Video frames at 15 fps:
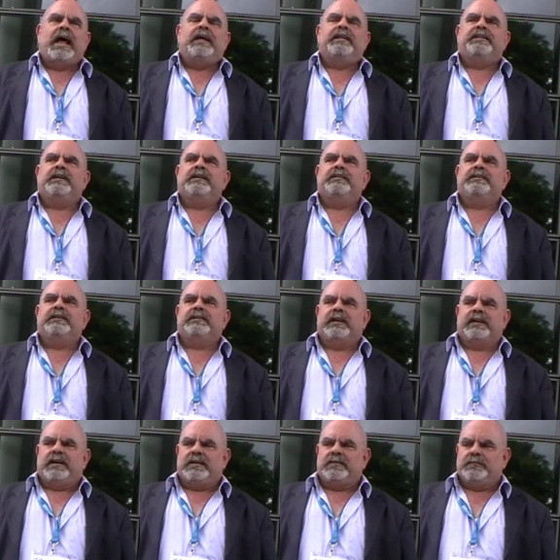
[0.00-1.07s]
I think that they
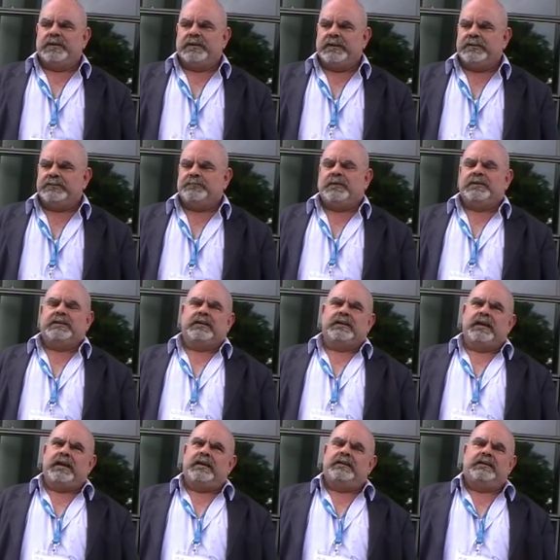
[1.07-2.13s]
can be rich, but
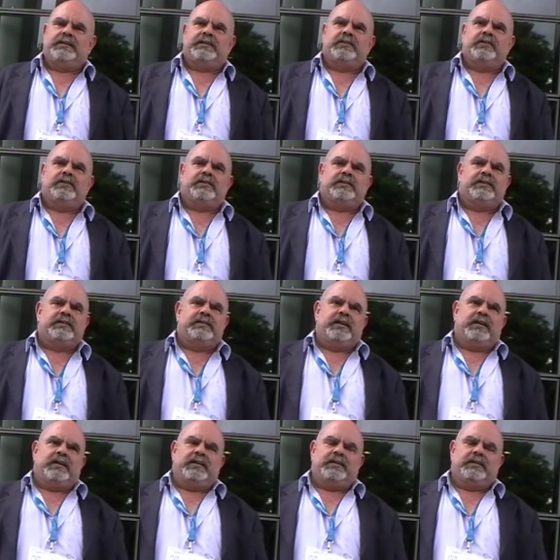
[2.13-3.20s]
again, it's not
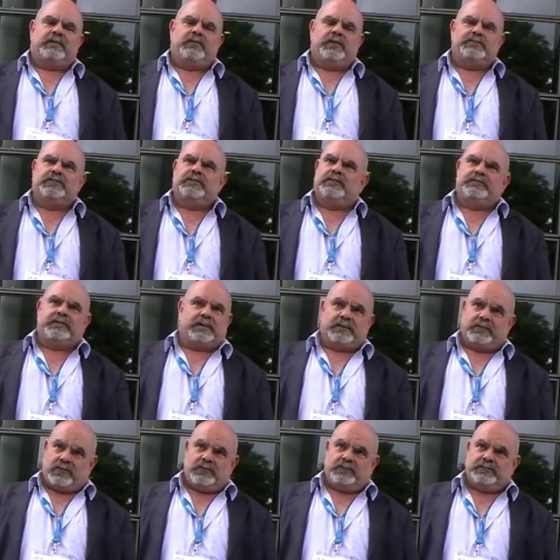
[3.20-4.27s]
the question of
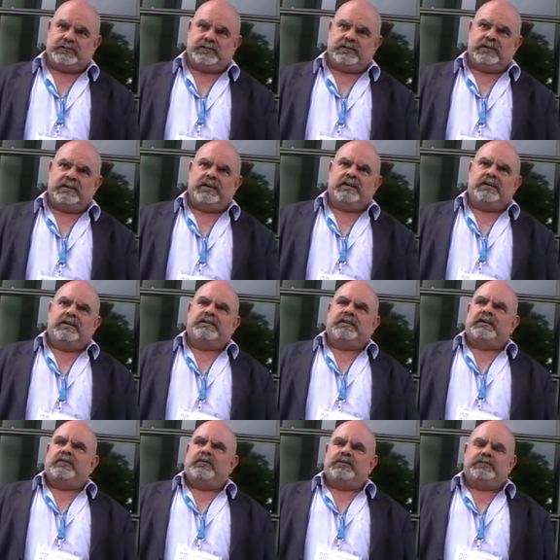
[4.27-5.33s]
technology. It's a
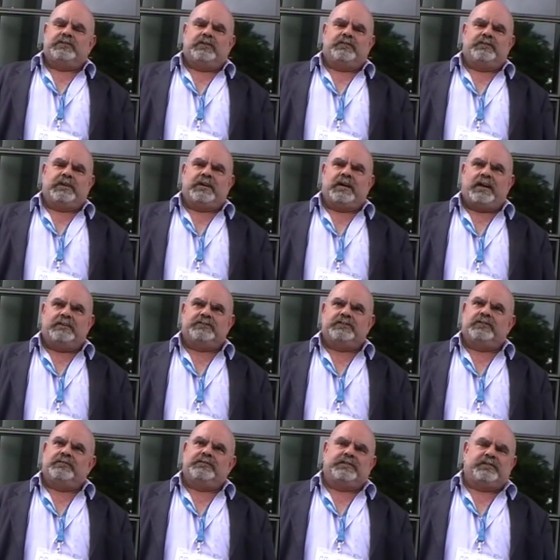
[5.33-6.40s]
question of the
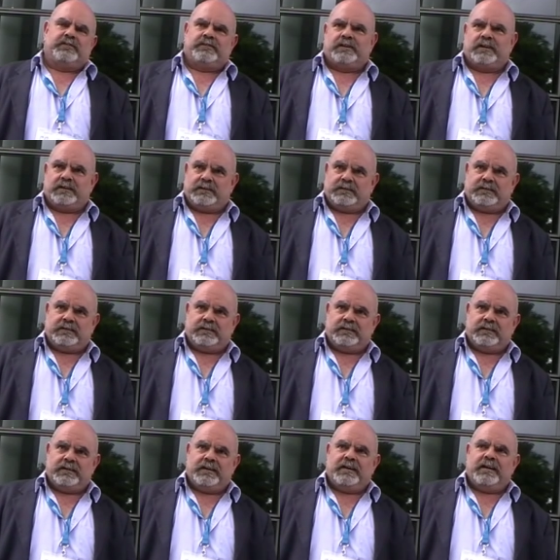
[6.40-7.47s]
culture of the society.
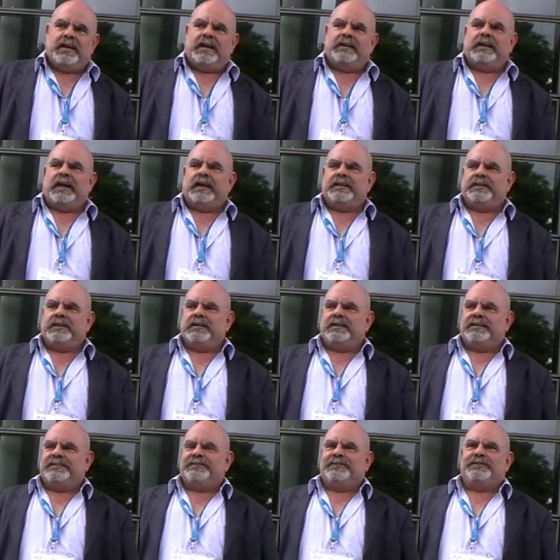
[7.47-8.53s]
Mm. And I think
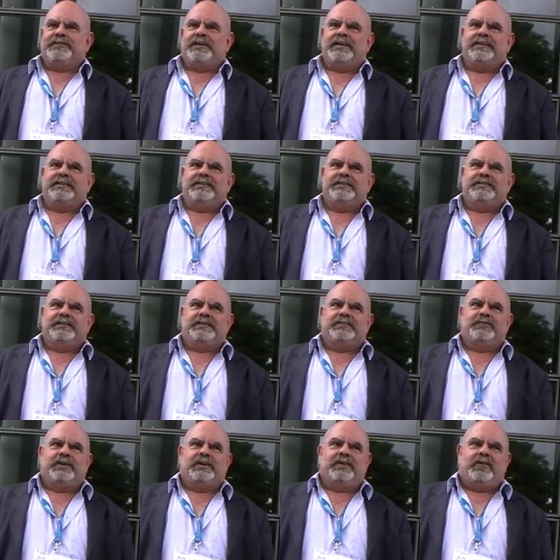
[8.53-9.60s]
societies that
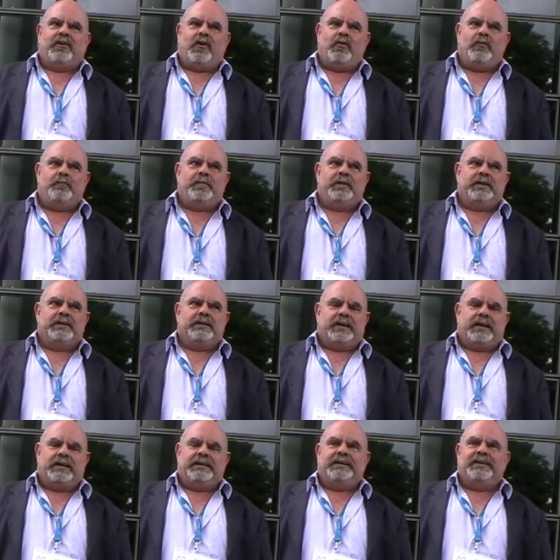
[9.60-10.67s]
were open
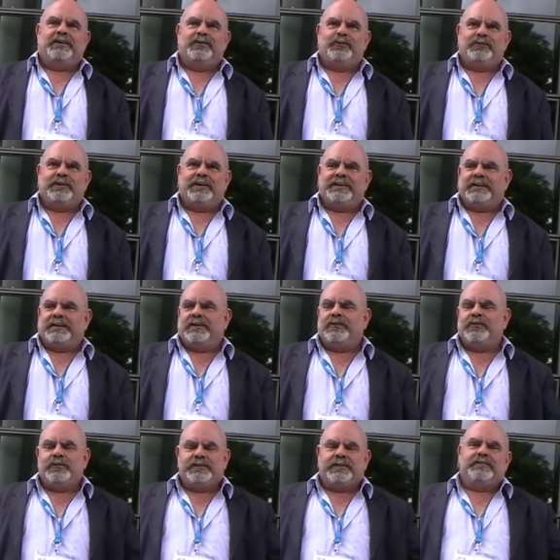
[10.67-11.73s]
and include,
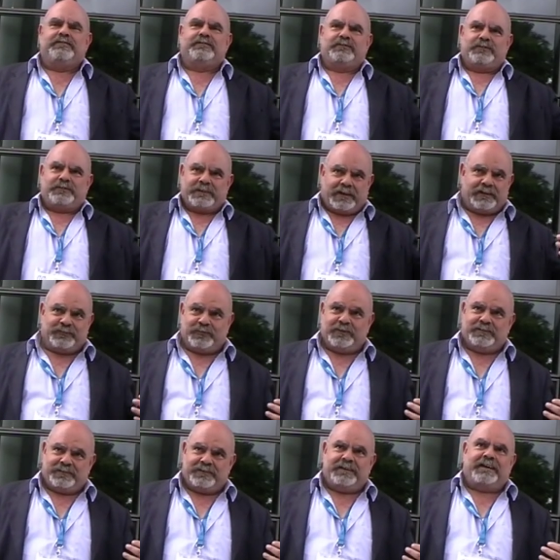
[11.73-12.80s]
inclusive to start
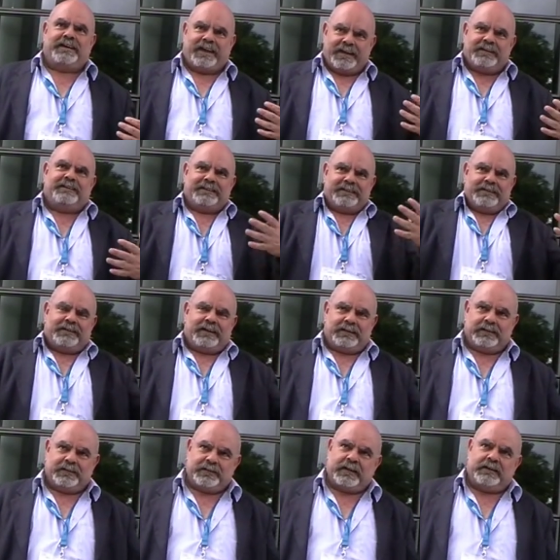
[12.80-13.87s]
with, again,
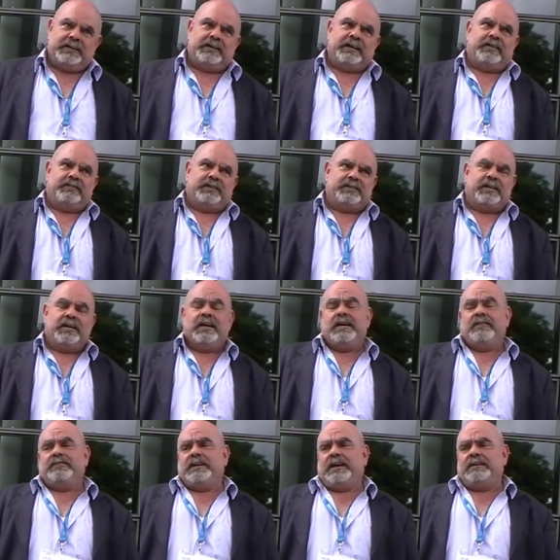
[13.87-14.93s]
like the Scandinavians,
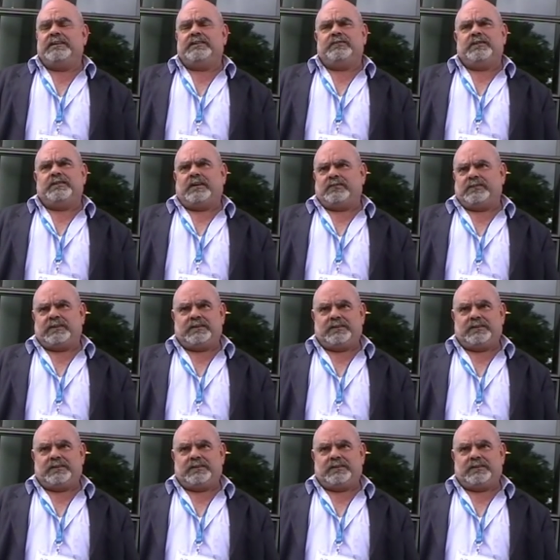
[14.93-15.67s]
have done it without